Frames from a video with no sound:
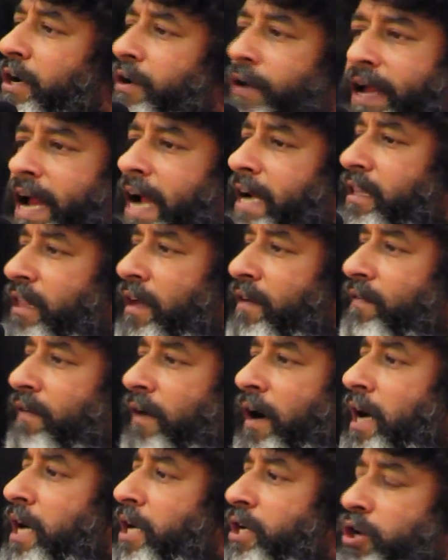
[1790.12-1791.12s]
to get the
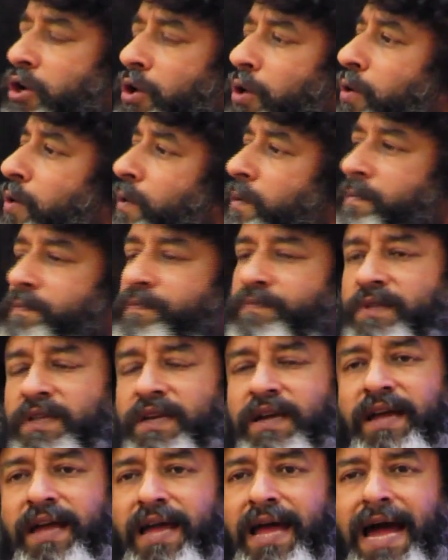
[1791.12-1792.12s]
world to
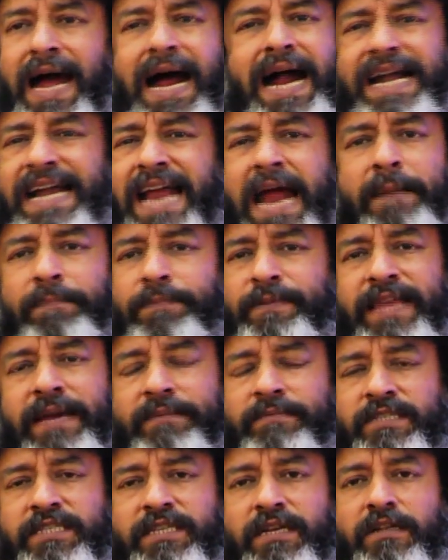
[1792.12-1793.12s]
adapt
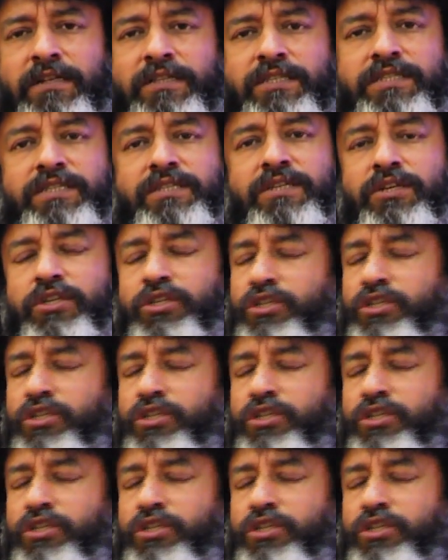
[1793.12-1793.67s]
themselves